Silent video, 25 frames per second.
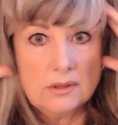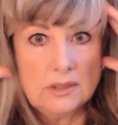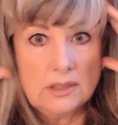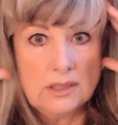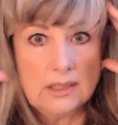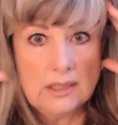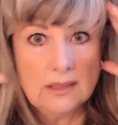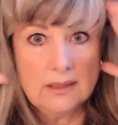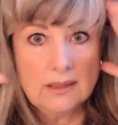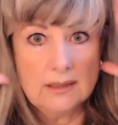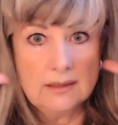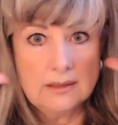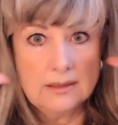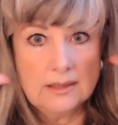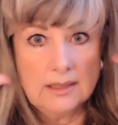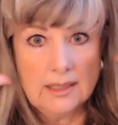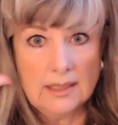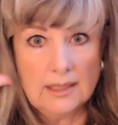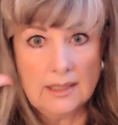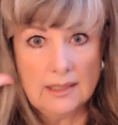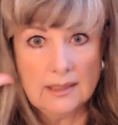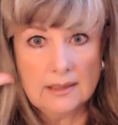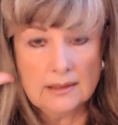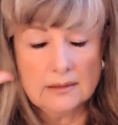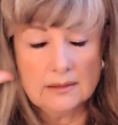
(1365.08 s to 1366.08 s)
yin and
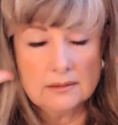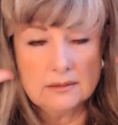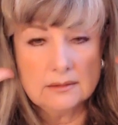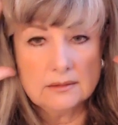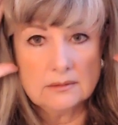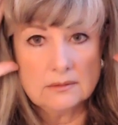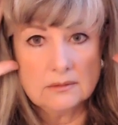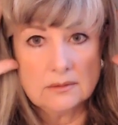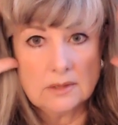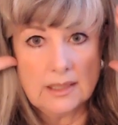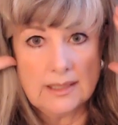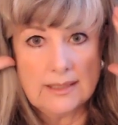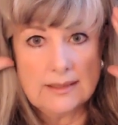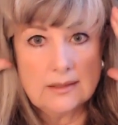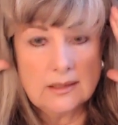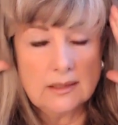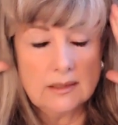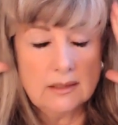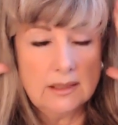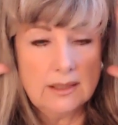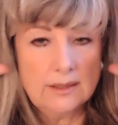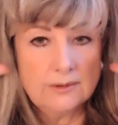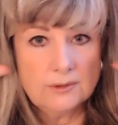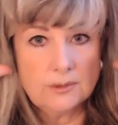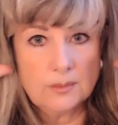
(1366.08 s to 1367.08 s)
yang, right and
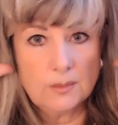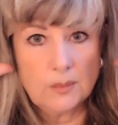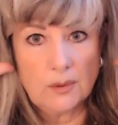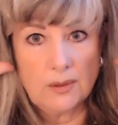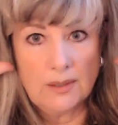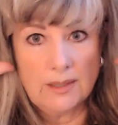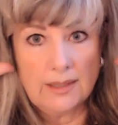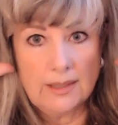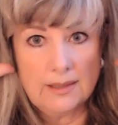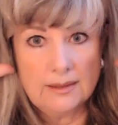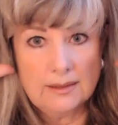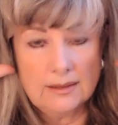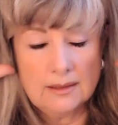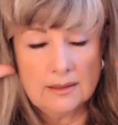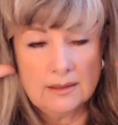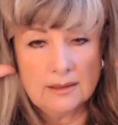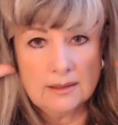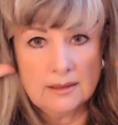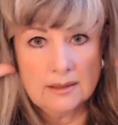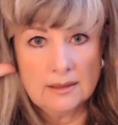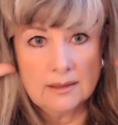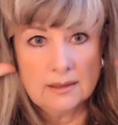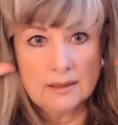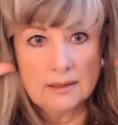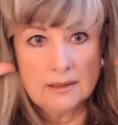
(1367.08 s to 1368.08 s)
left brain,
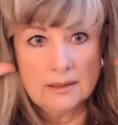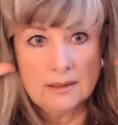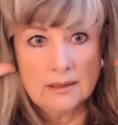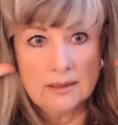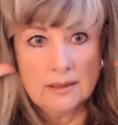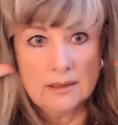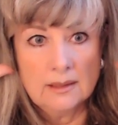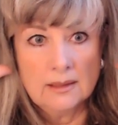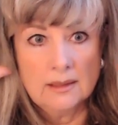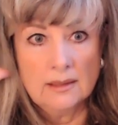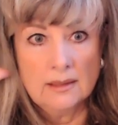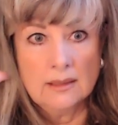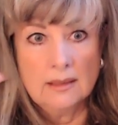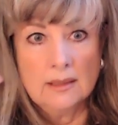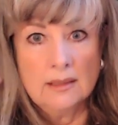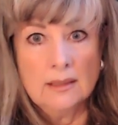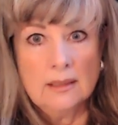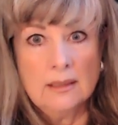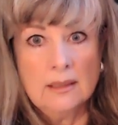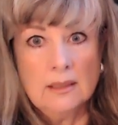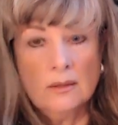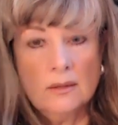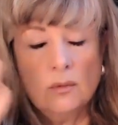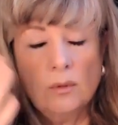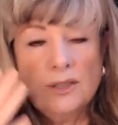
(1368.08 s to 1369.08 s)

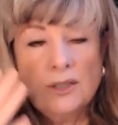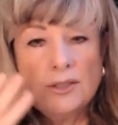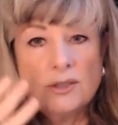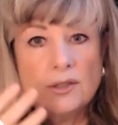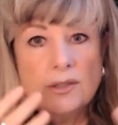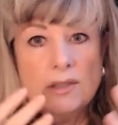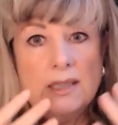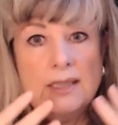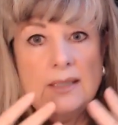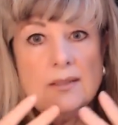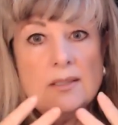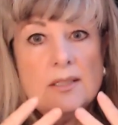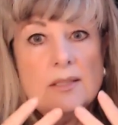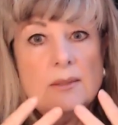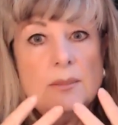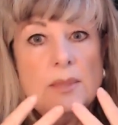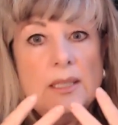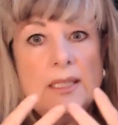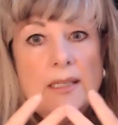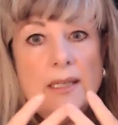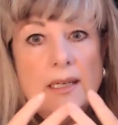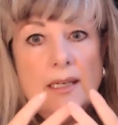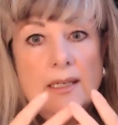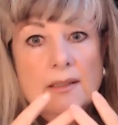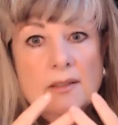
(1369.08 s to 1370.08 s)
which need to
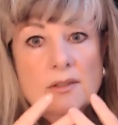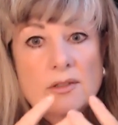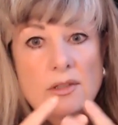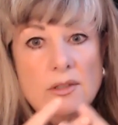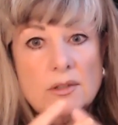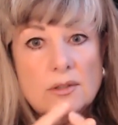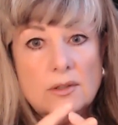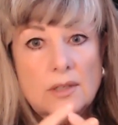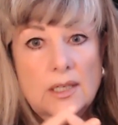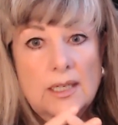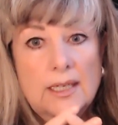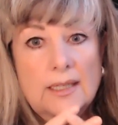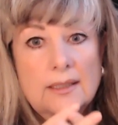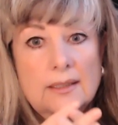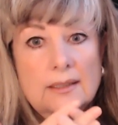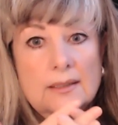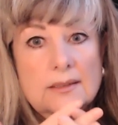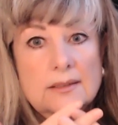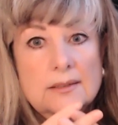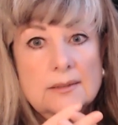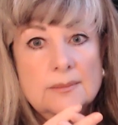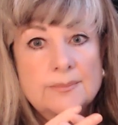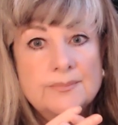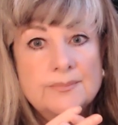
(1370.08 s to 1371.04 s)
be integrated.